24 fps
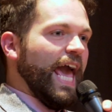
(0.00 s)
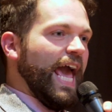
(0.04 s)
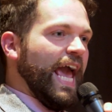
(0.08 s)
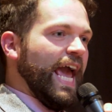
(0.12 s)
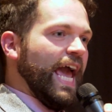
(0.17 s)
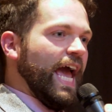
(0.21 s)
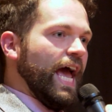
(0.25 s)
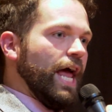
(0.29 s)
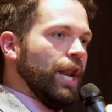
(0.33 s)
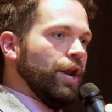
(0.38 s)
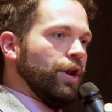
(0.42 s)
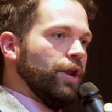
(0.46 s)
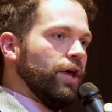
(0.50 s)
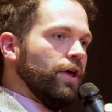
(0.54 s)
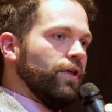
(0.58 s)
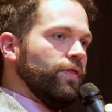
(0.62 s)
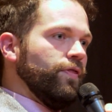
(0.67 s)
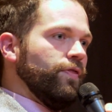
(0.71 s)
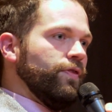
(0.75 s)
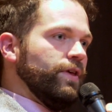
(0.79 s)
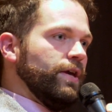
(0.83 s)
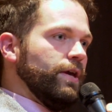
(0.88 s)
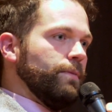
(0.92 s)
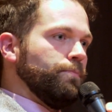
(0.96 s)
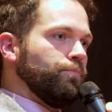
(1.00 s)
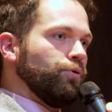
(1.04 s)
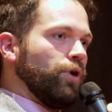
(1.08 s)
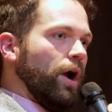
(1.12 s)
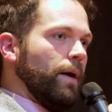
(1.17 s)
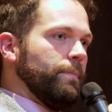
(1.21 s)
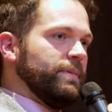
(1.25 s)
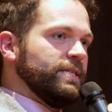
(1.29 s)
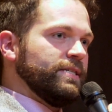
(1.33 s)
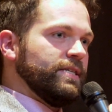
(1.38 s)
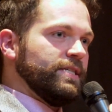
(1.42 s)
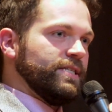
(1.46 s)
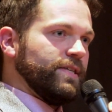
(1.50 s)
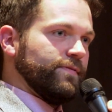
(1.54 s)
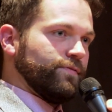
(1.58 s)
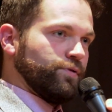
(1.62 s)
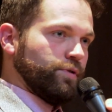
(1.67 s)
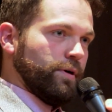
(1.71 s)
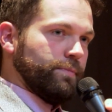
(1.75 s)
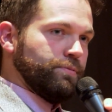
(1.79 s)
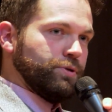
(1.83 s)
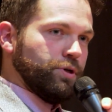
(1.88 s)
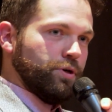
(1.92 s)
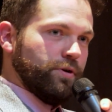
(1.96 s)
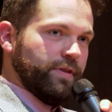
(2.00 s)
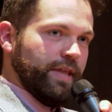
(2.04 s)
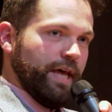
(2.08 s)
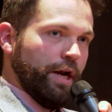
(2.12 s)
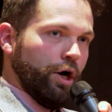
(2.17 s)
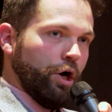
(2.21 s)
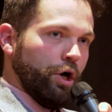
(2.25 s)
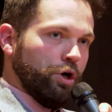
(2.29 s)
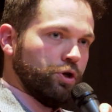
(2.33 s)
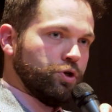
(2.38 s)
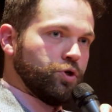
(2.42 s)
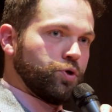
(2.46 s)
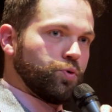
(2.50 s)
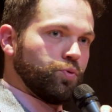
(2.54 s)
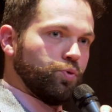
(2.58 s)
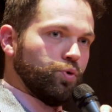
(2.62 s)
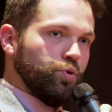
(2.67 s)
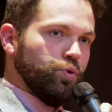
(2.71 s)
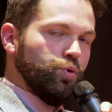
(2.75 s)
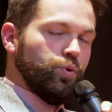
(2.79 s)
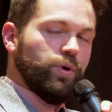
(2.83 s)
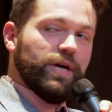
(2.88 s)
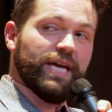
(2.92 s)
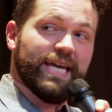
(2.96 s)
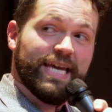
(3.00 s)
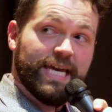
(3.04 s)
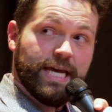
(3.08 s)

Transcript: and the promises of Scripture that are true